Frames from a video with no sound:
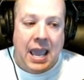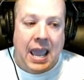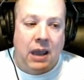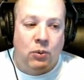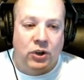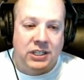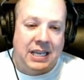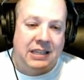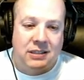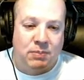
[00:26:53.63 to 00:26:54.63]
and really
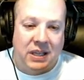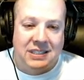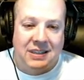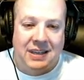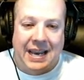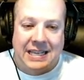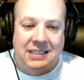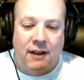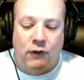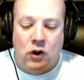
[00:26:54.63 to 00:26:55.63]
take this place to the
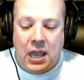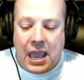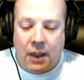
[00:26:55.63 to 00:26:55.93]
next level.